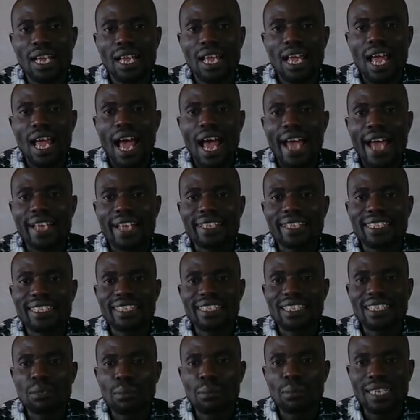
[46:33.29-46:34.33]
And the
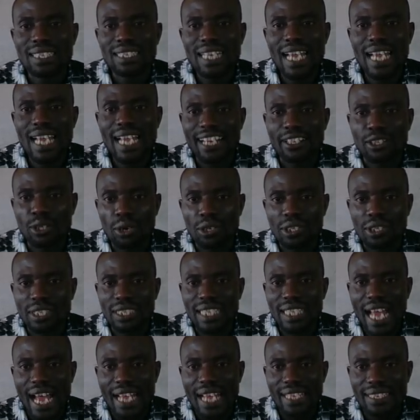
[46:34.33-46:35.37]
material that does that
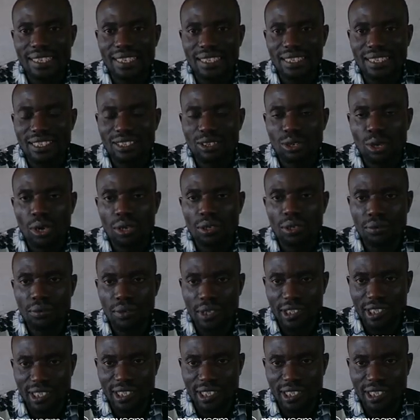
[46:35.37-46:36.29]
is called resistor.